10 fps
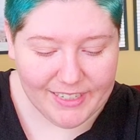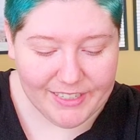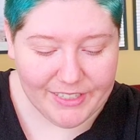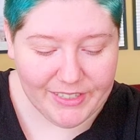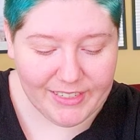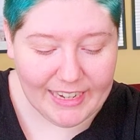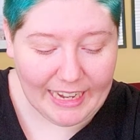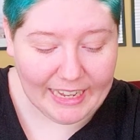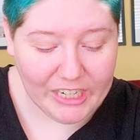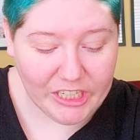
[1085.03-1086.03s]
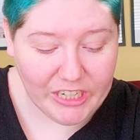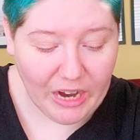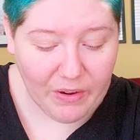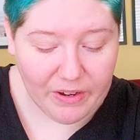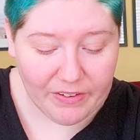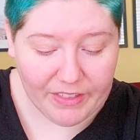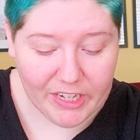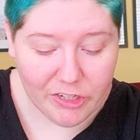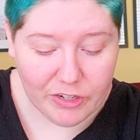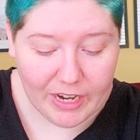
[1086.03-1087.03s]
Tuesday I had a shower,
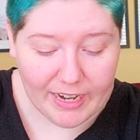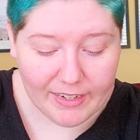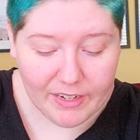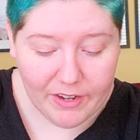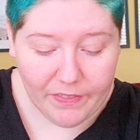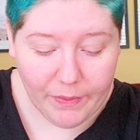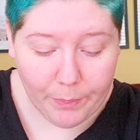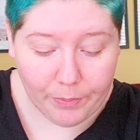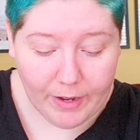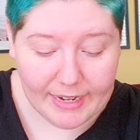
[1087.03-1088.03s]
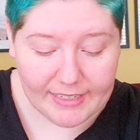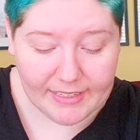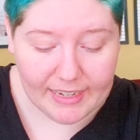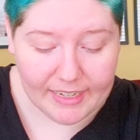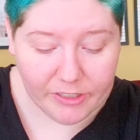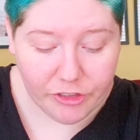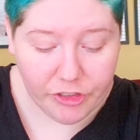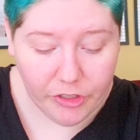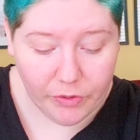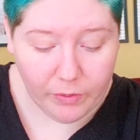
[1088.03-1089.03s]
then tried the brace and
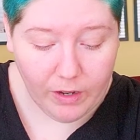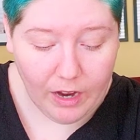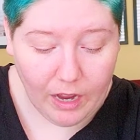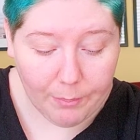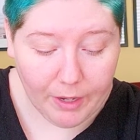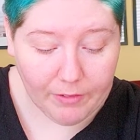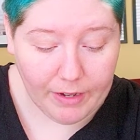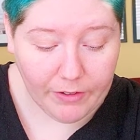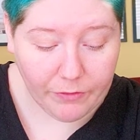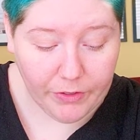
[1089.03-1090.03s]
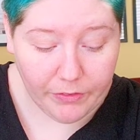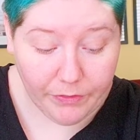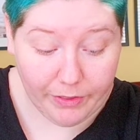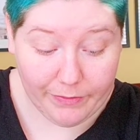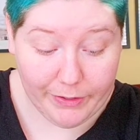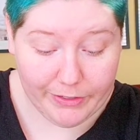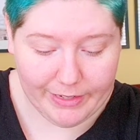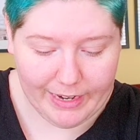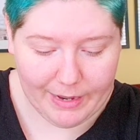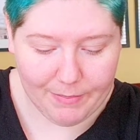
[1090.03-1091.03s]
shoe on my right foot for the first
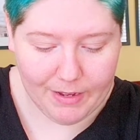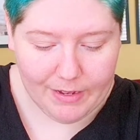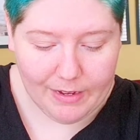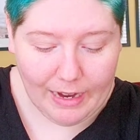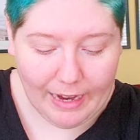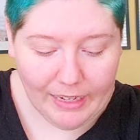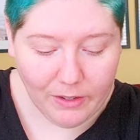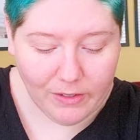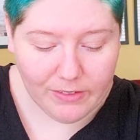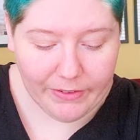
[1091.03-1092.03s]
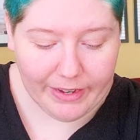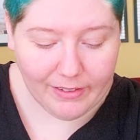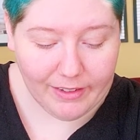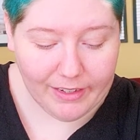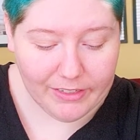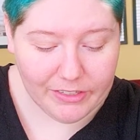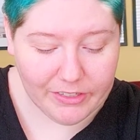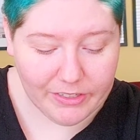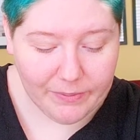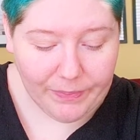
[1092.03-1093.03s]
time. I also had
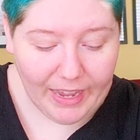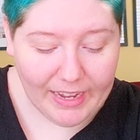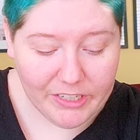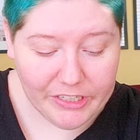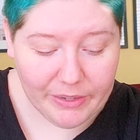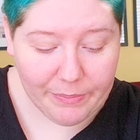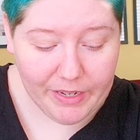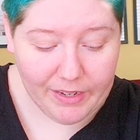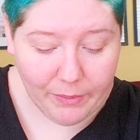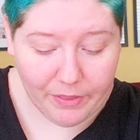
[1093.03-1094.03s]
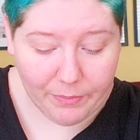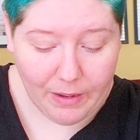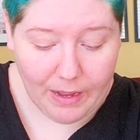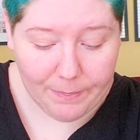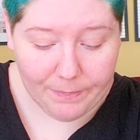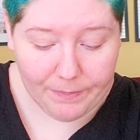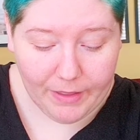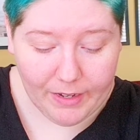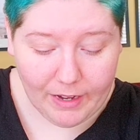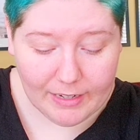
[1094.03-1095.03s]
lunch at Giamia with Mom
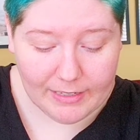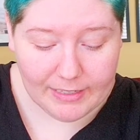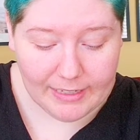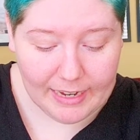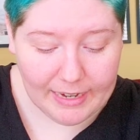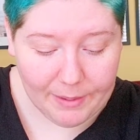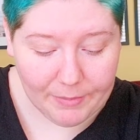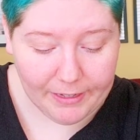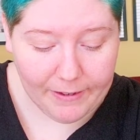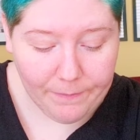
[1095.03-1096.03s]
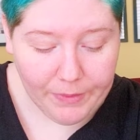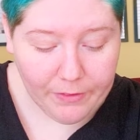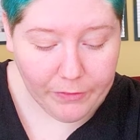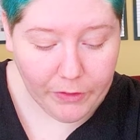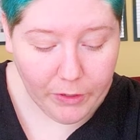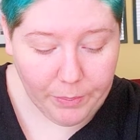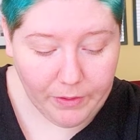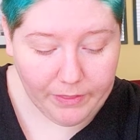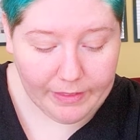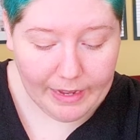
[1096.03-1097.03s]
and Auntie and Emily for her
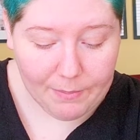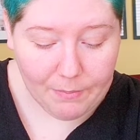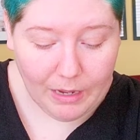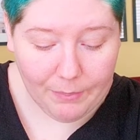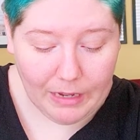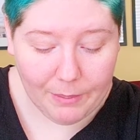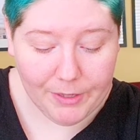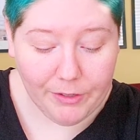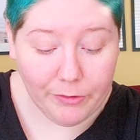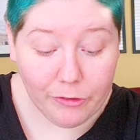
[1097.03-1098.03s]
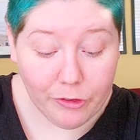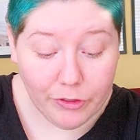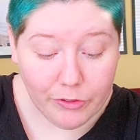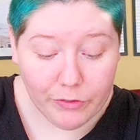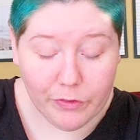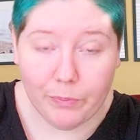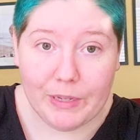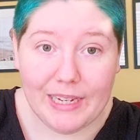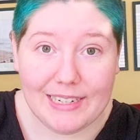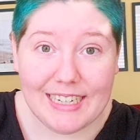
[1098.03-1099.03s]
birthday. Mom got me new shoes for
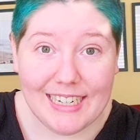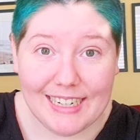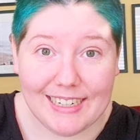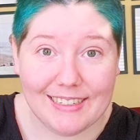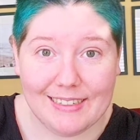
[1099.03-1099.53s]
PT.